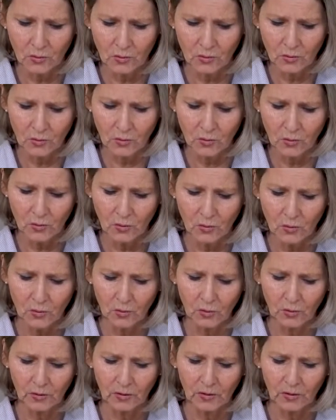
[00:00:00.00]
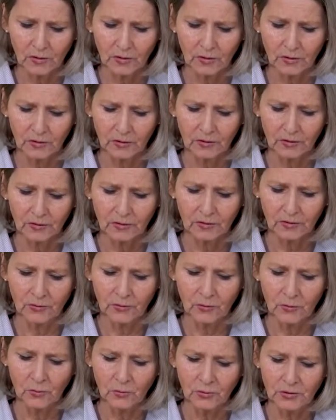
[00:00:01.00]
and
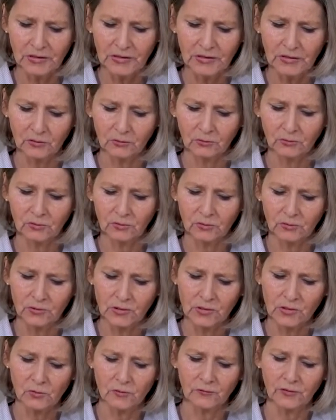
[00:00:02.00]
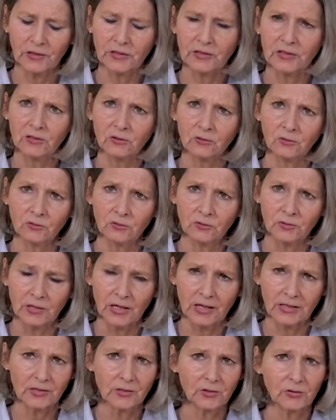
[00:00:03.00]
glucuronidation and sulfation and
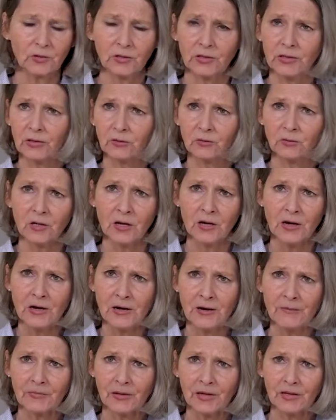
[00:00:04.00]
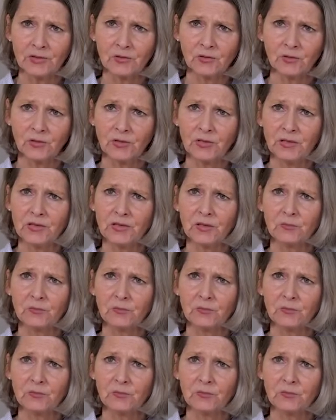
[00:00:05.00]
acetylation. So a